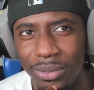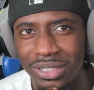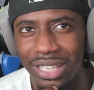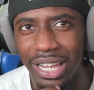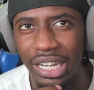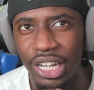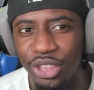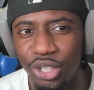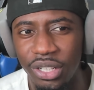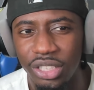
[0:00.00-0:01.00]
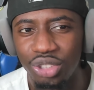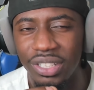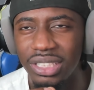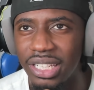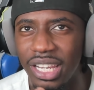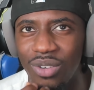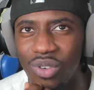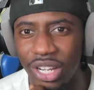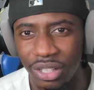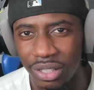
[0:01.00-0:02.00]
was like under Trench Kid
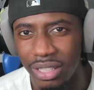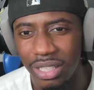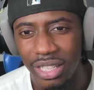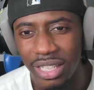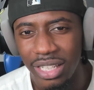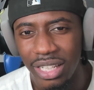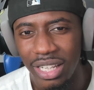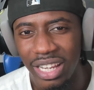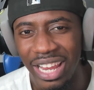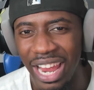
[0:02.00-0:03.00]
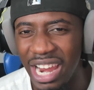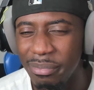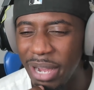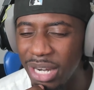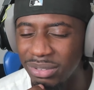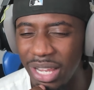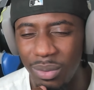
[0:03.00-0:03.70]
record. And everybody was like,